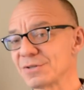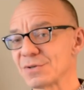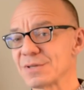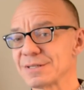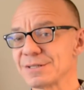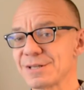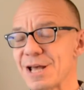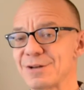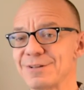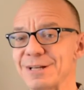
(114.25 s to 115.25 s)
So this is
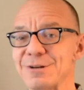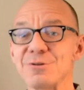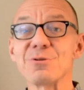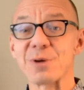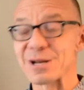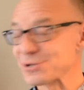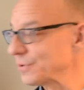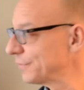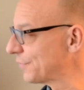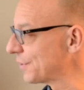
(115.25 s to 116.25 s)
kind of like a new
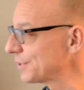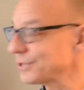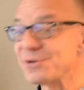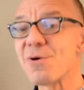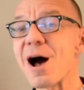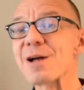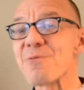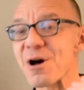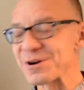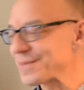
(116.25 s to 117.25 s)
threshold for us, a new high
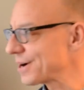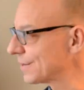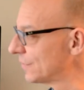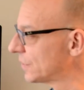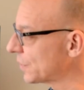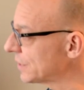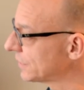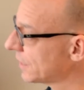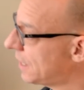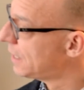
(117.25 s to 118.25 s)
water mark of sorts.